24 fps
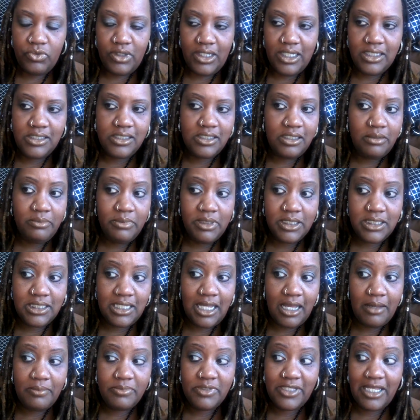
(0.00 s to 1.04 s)
Some of the
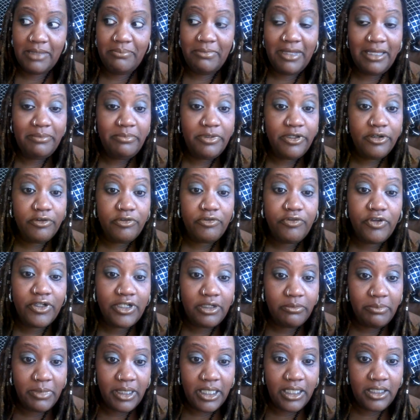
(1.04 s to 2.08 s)
times they may be a friend
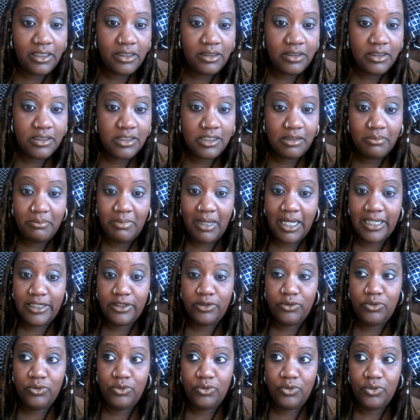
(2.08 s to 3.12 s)
of me, somebody
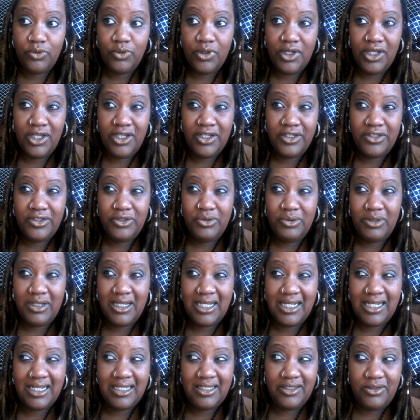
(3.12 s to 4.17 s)
who you
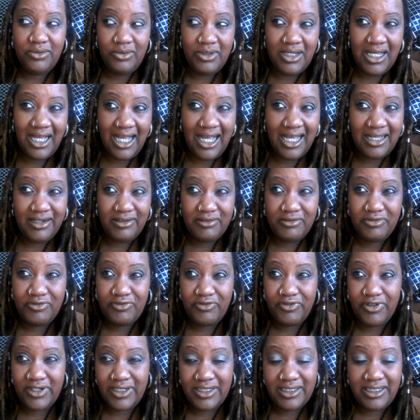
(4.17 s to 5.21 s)
you kind of
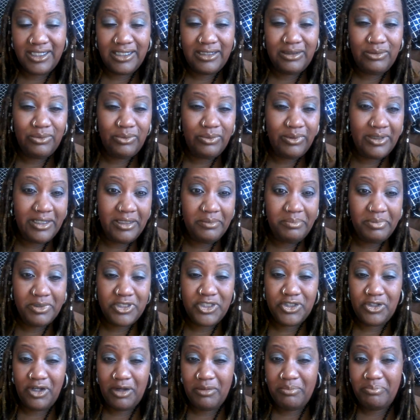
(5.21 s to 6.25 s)
friendly with, but
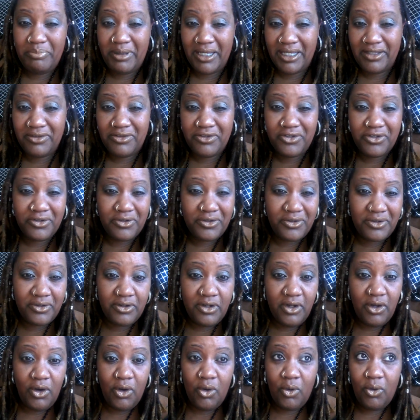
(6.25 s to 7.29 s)
y'all banter
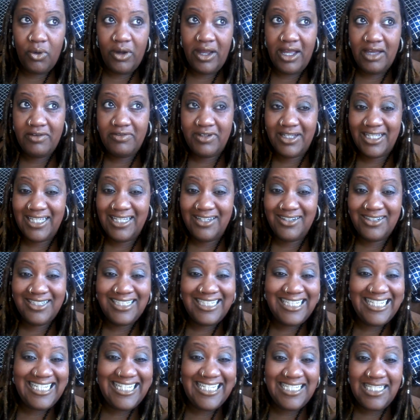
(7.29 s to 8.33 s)
or have an
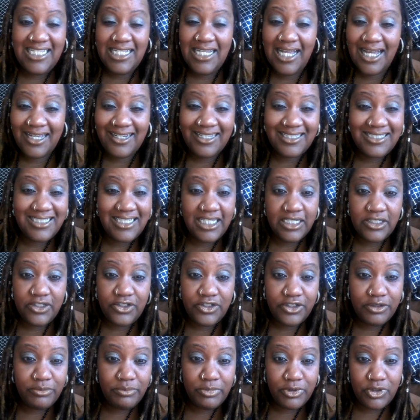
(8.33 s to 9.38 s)
uneasy kind of
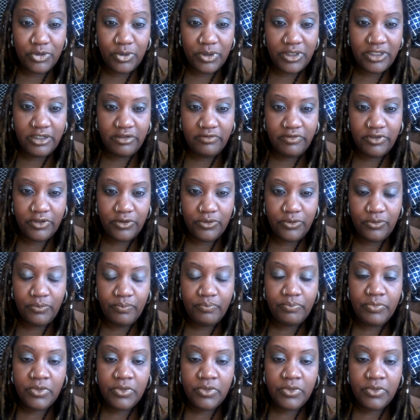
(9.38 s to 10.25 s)
tension between the you.